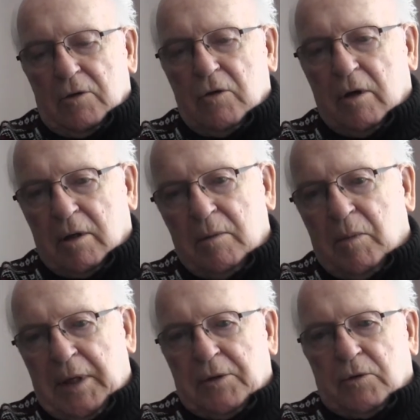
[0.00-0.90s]
talking
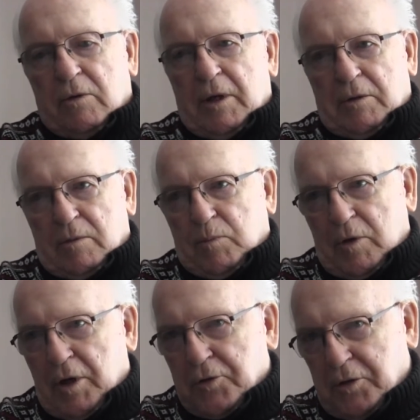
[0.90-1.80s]
about the Great
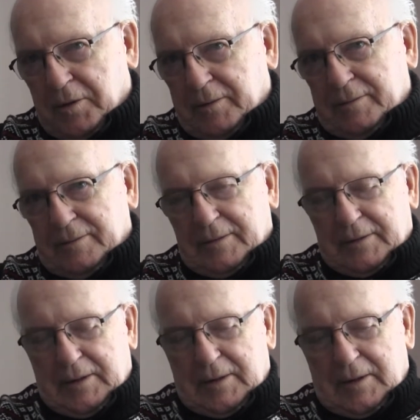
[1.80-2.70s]
Depression,
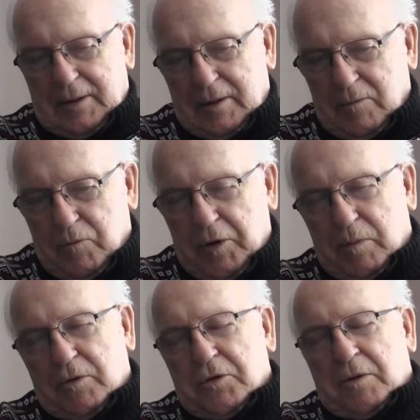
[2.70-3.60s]

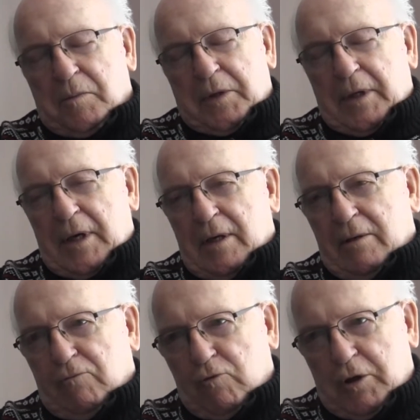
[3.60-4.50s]
people jumping out
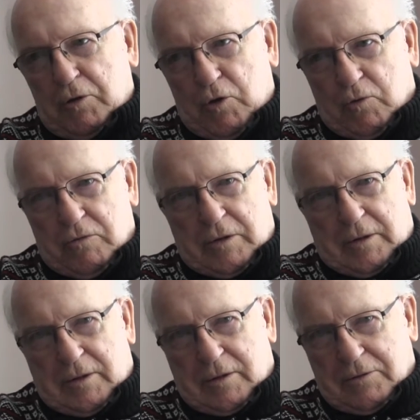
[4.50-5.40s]
of windows
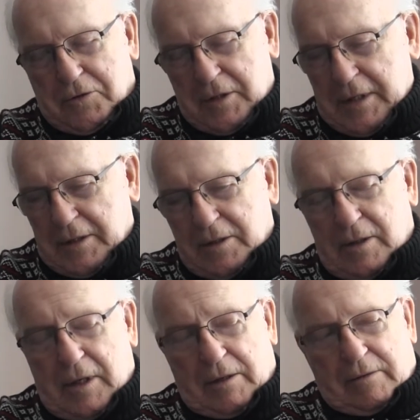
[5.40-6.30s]
in those days,
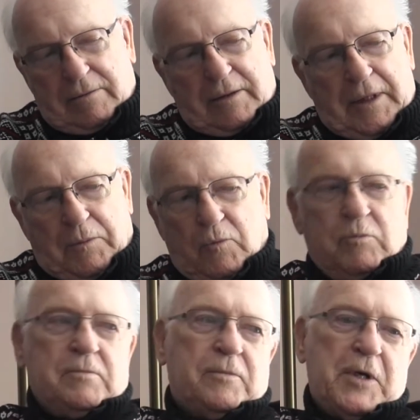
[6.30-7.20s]
and I kept
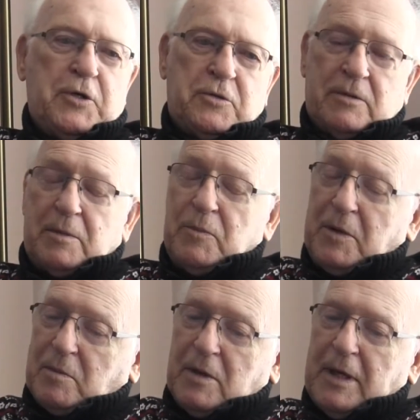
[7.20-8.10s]
pestering
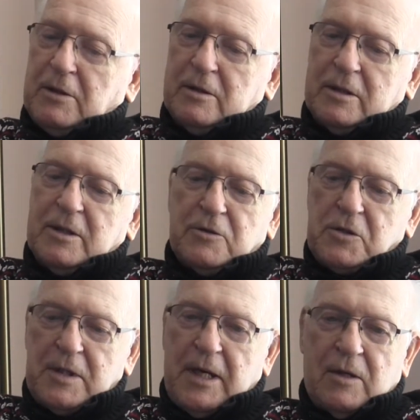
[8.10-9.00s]
people. I couldn't
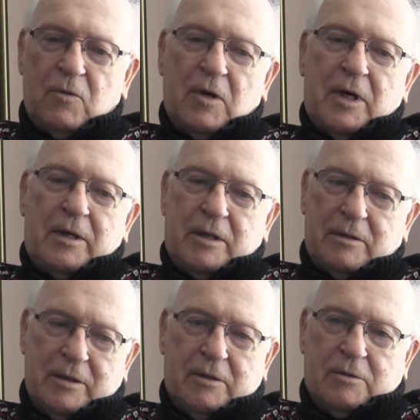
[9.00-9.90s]
understand why,
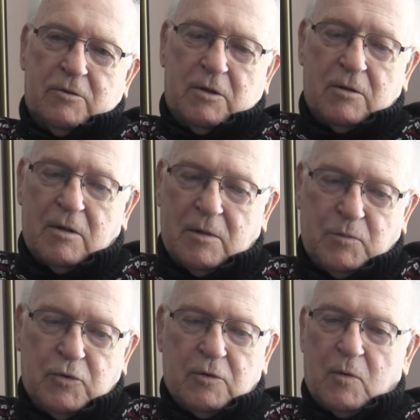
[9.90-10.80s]
you know, we were
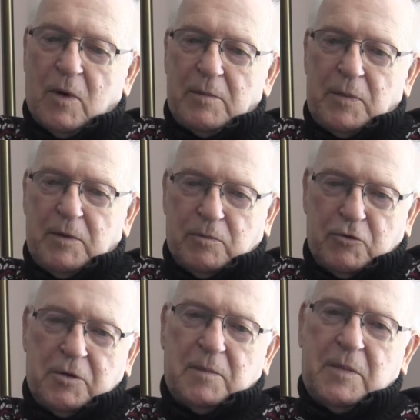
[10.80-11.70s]
all poor, why
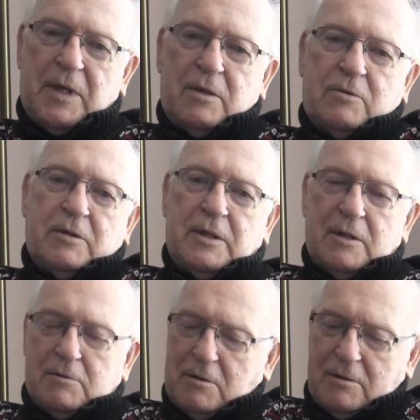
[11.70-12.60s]
people jumped out of
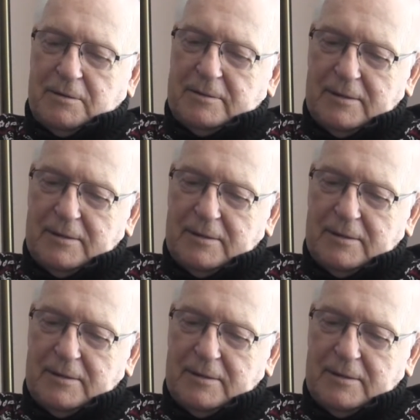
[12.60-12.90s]
windows.